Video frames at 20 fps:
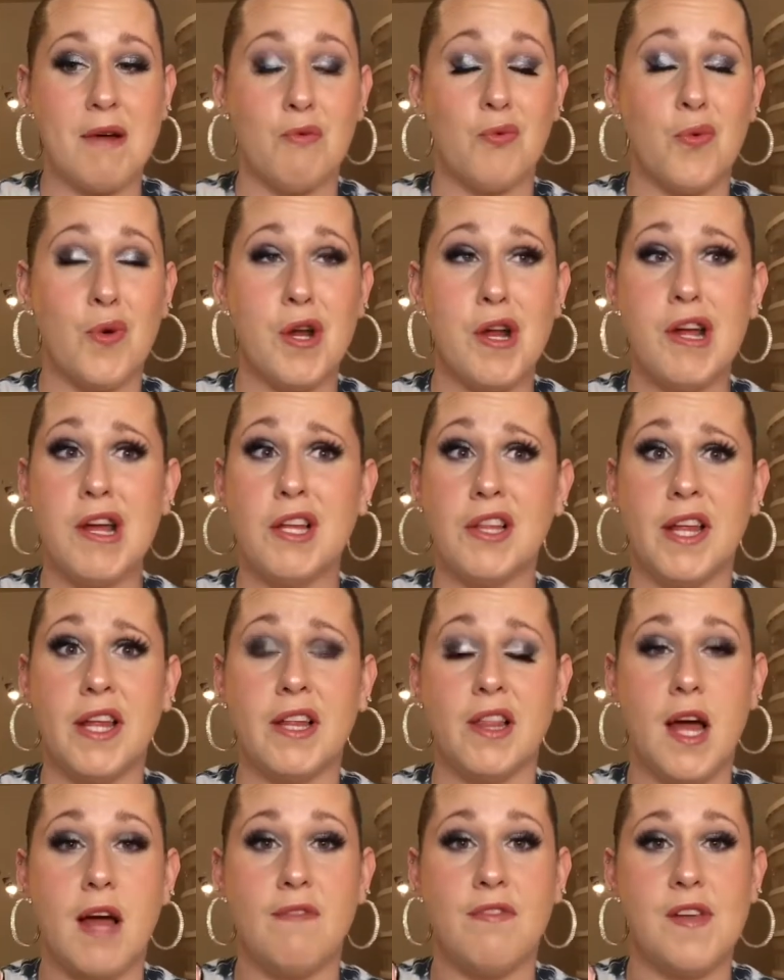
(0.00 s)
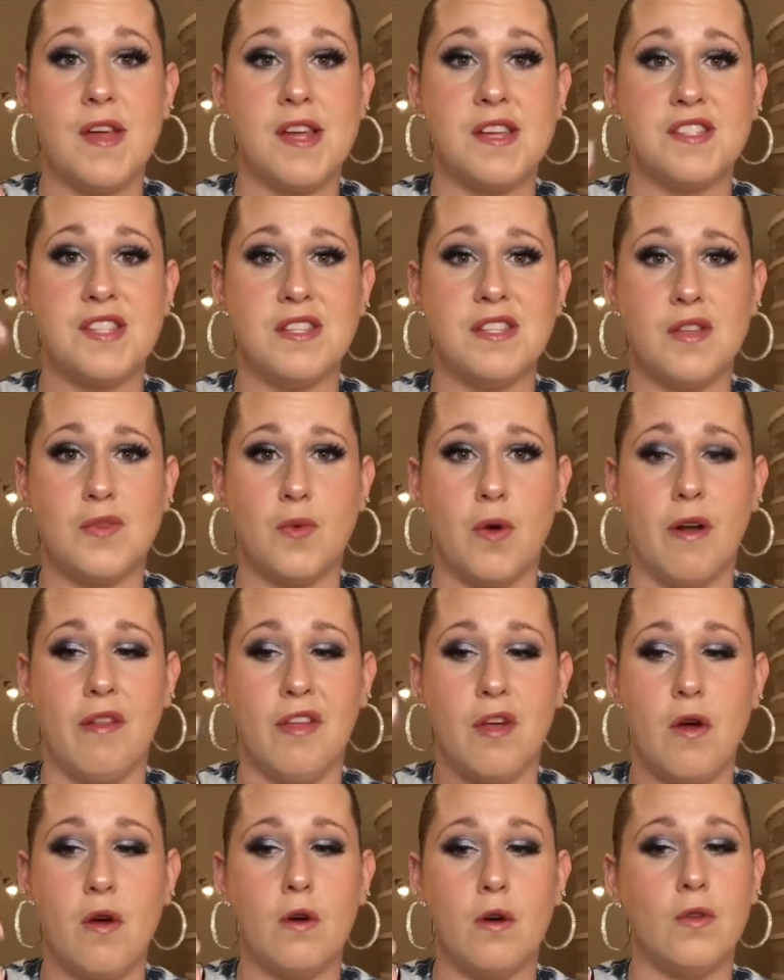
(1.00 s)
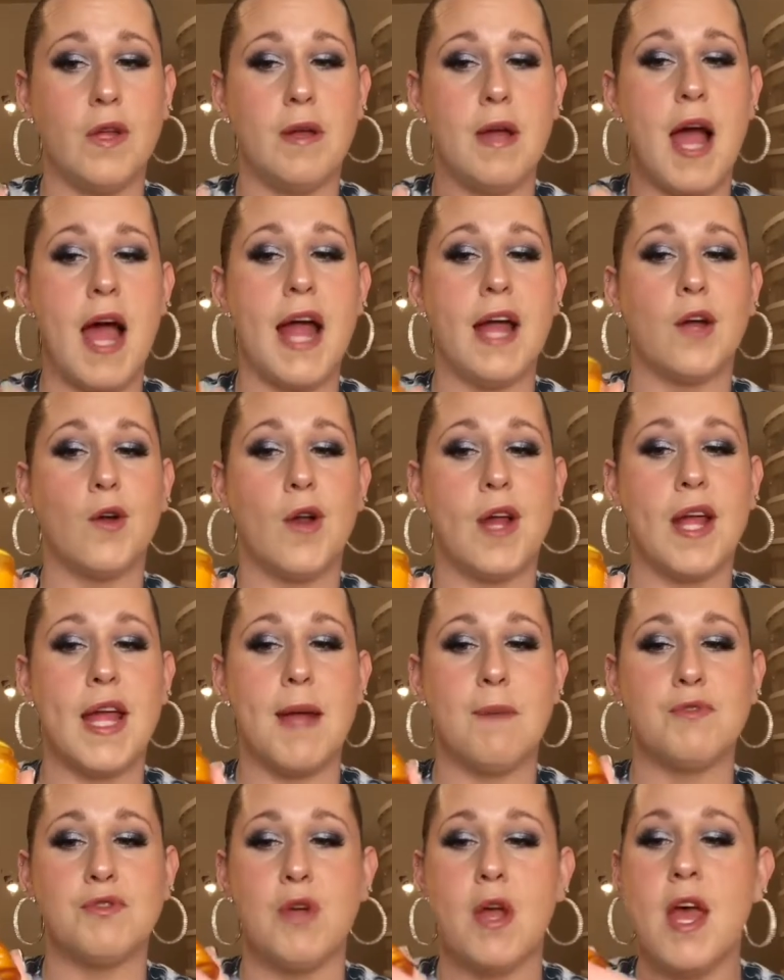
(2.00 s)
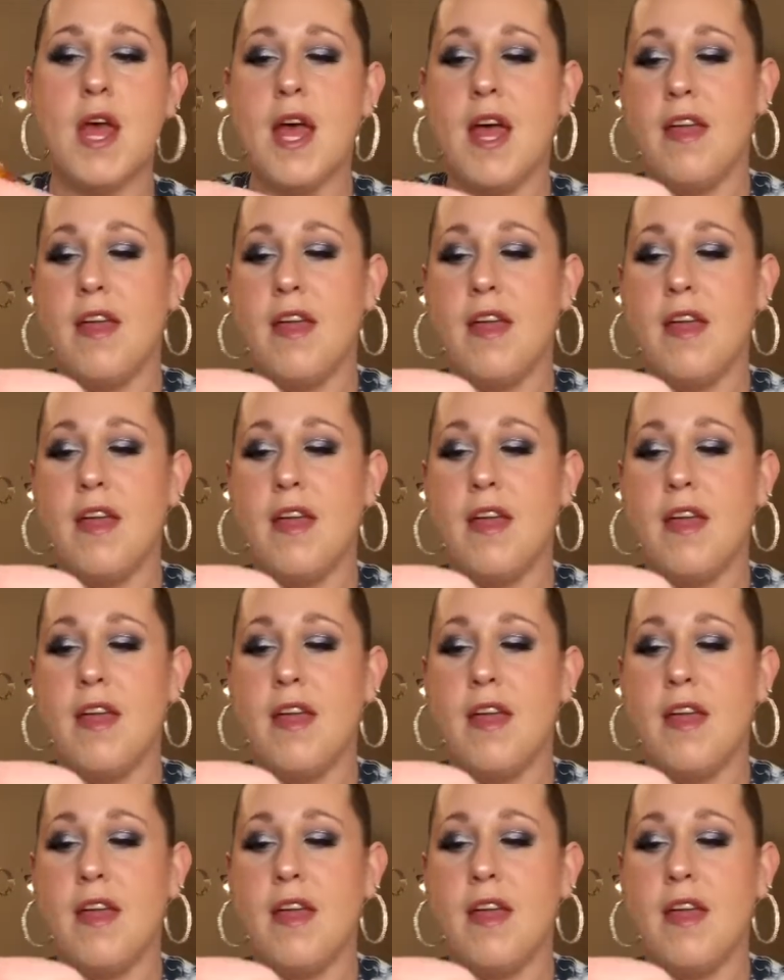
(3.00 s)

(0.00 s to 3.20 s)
Really love this. This is one of the only eye creams